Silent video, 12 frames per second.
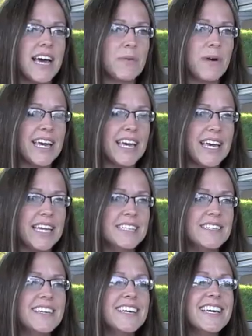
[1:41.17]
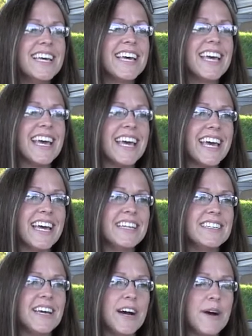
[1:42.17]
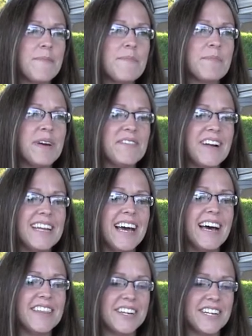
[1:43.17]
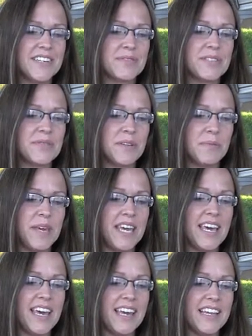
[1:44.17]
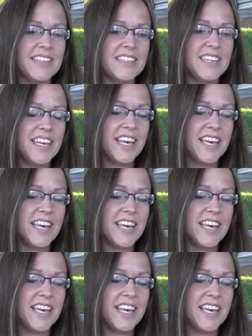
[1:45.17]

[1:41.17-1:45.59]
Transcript: I went in, and my friend Heather was with me, and